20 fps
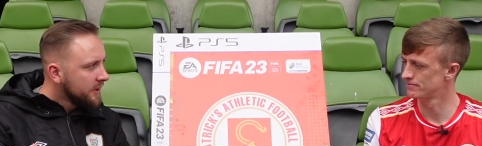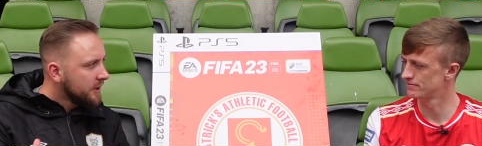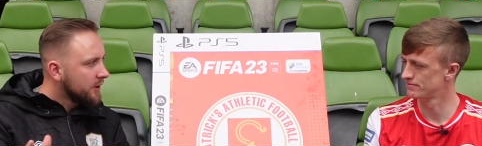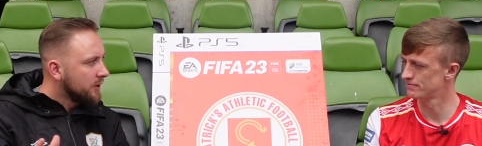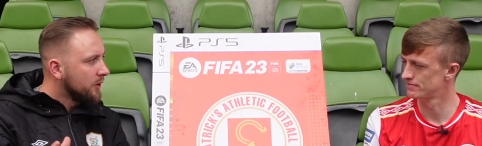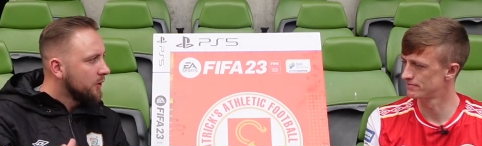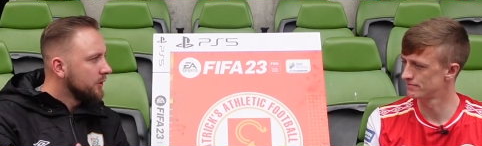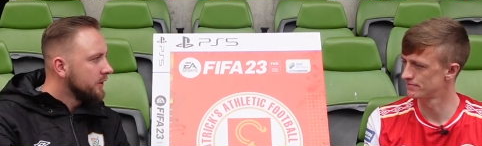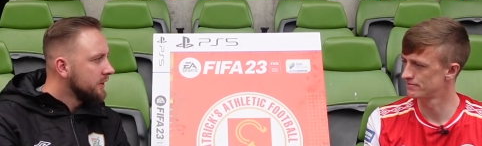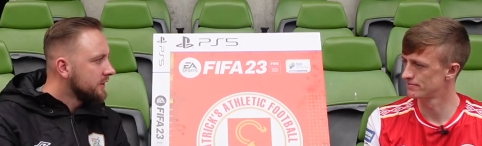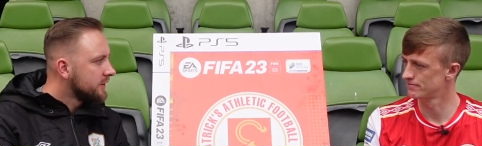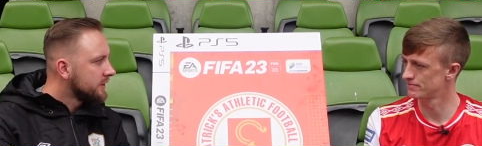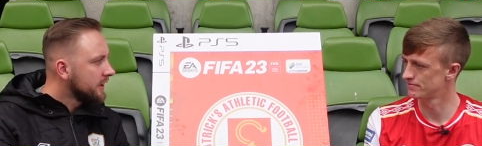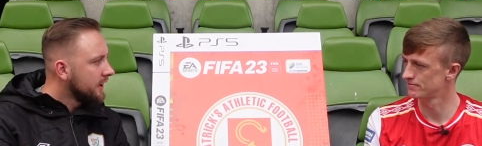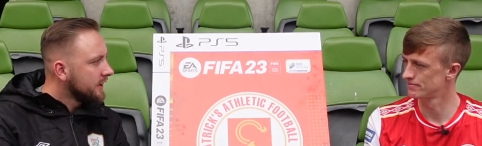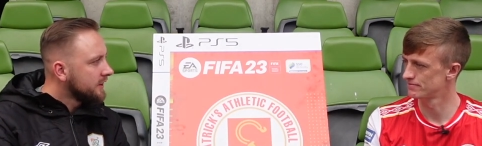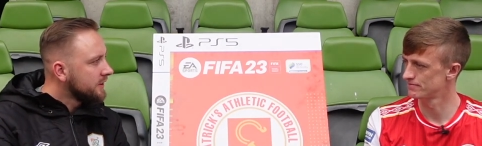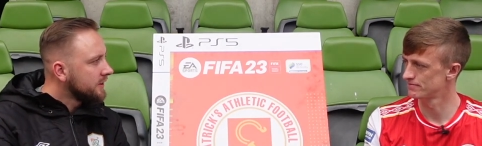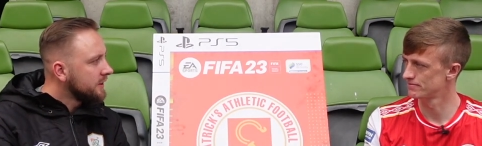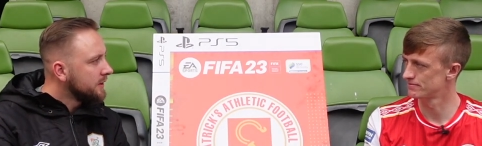Speaker 1: you know, you'd
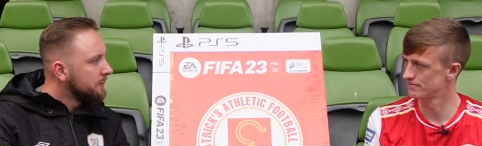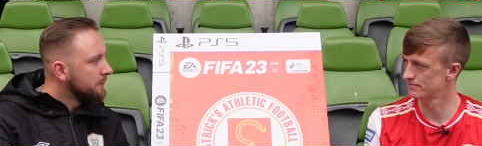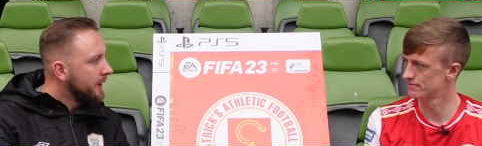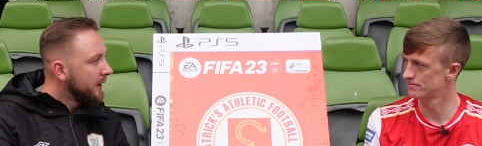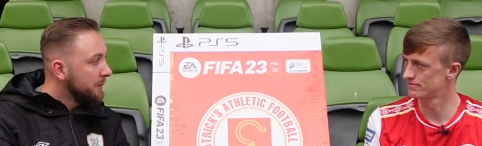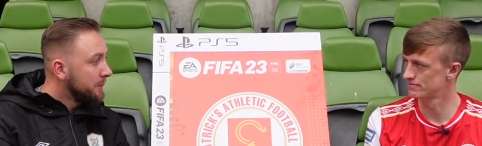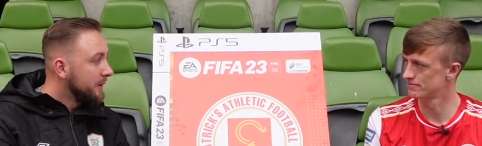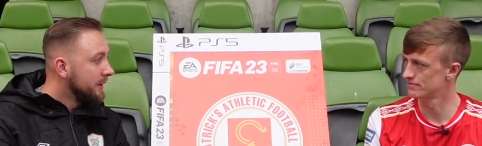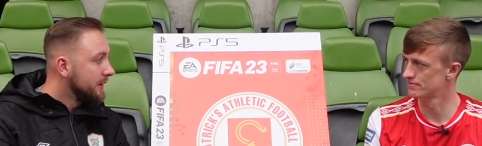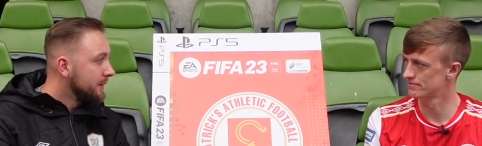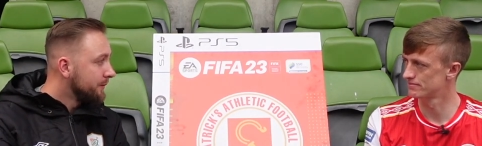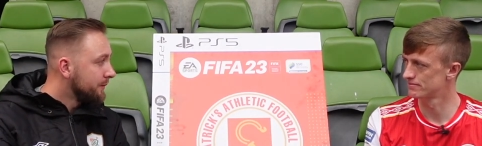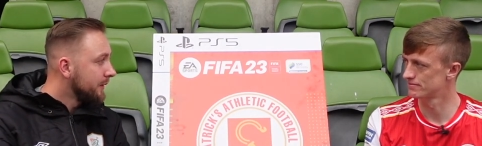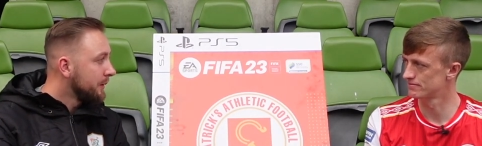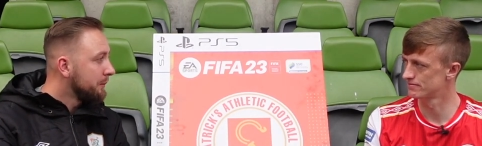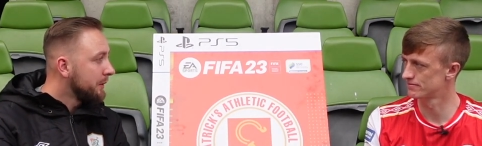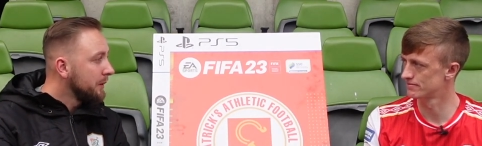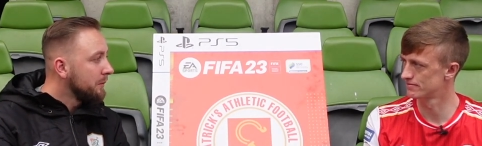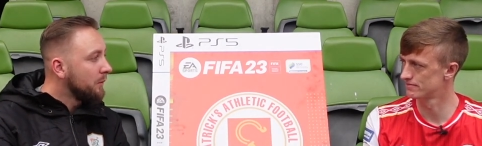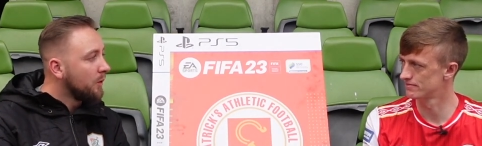start seeing maybe
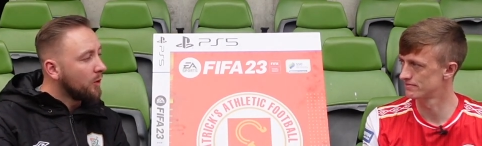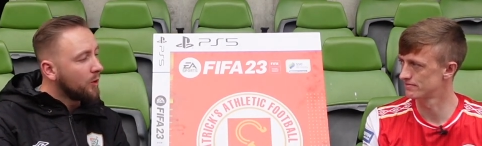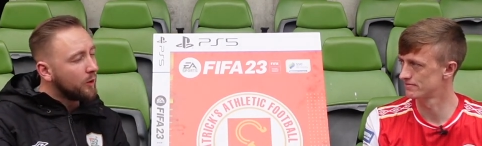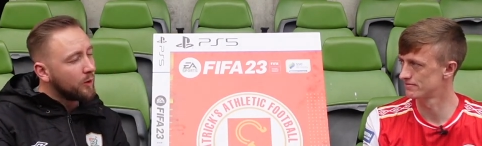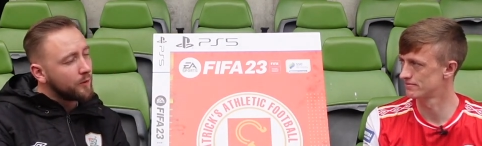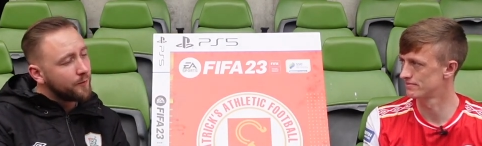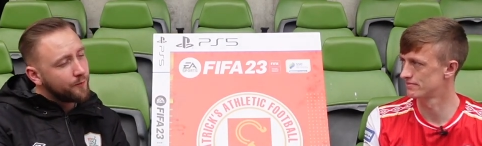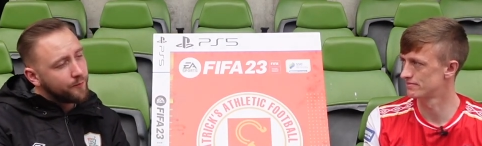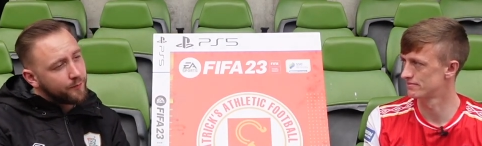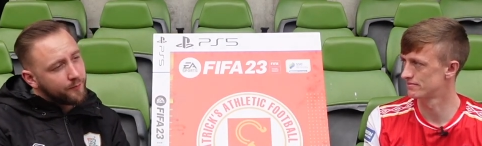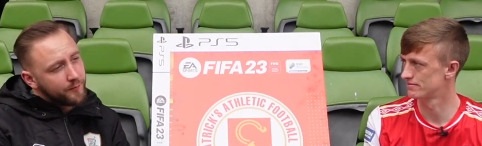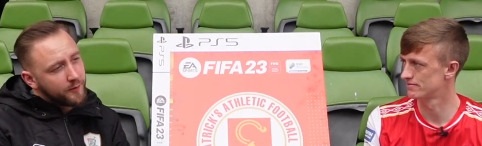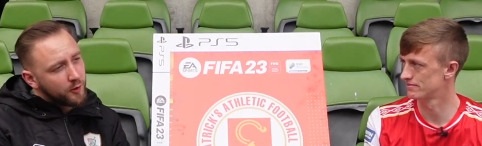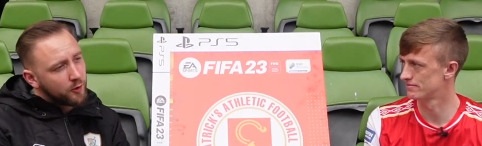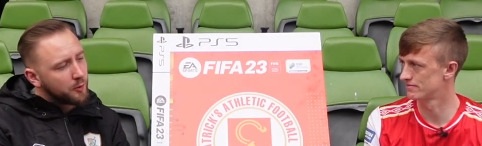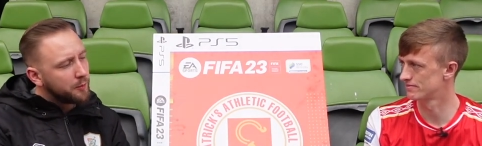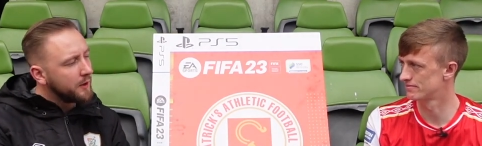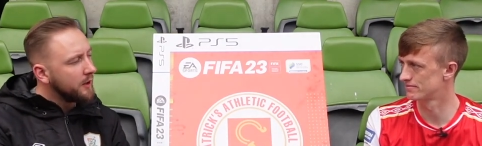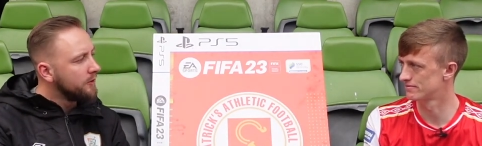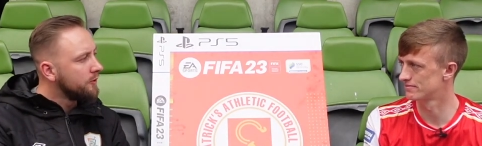a bit more
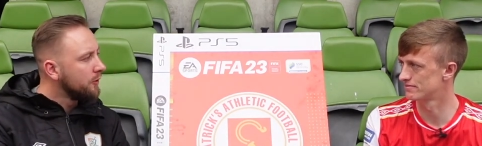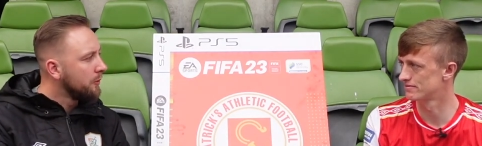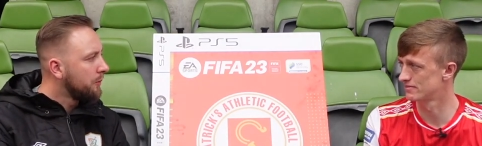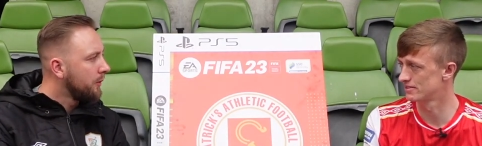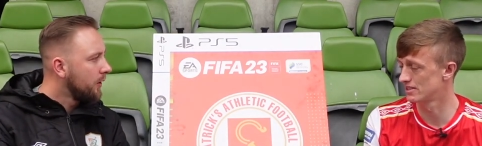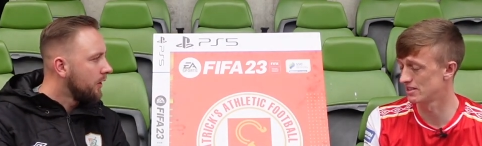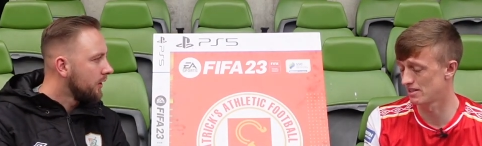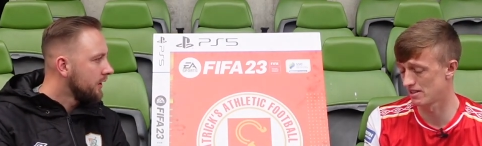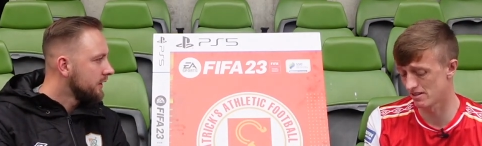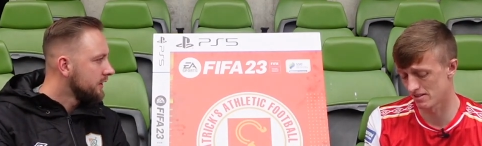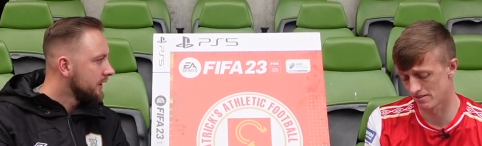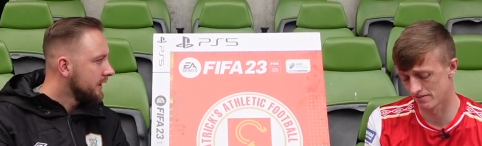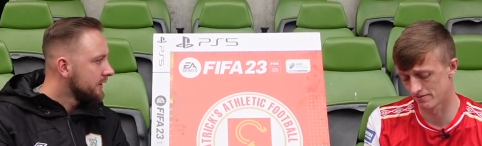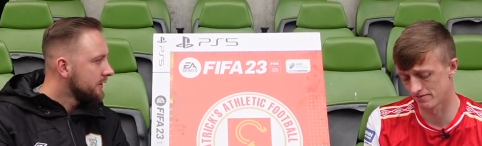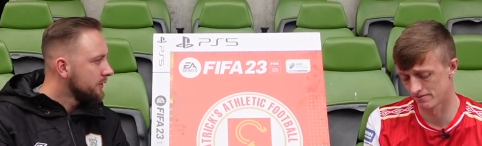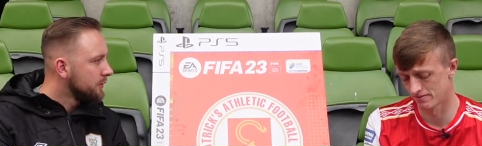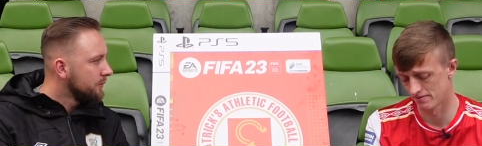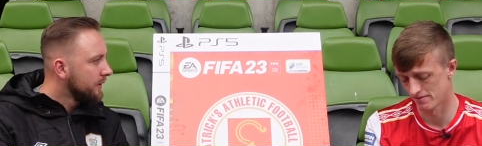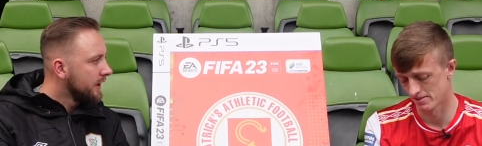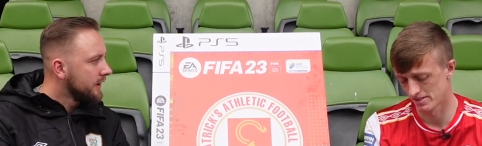European football
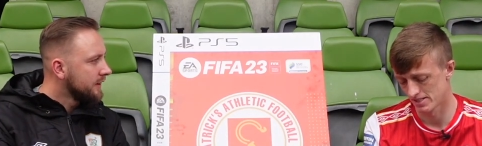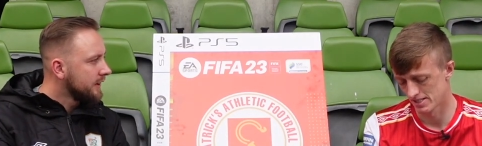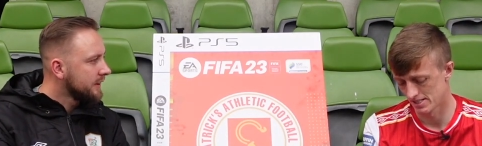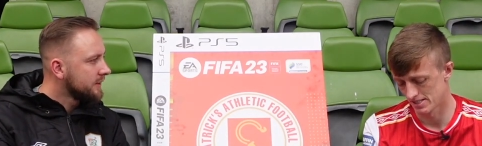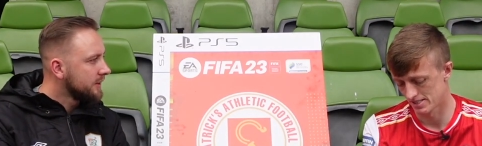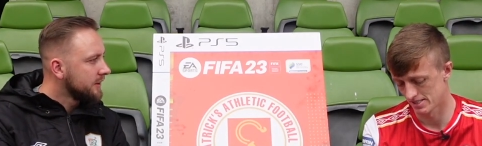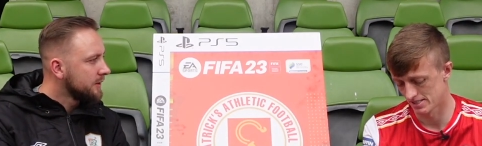and doing well in that